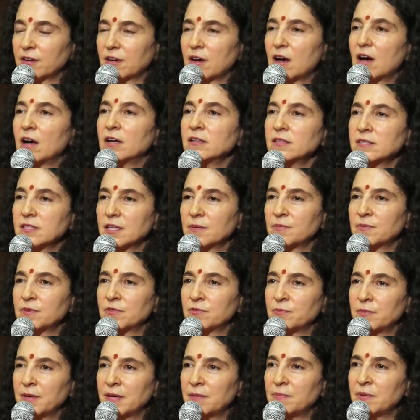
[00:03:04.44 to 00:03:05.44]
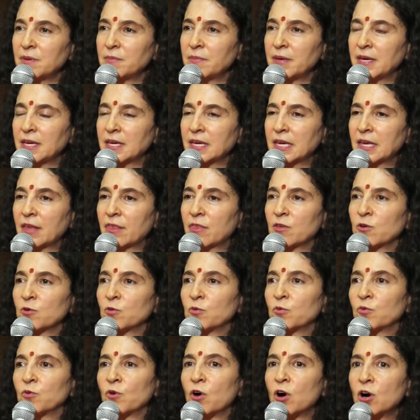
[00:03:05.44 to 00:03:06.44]
the concept of maybe making the
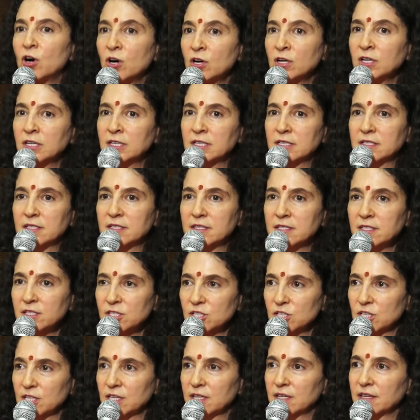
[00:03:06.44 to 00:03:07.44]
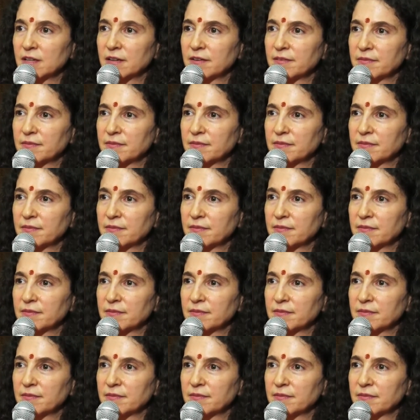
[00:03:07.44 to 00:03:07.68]
wrong decision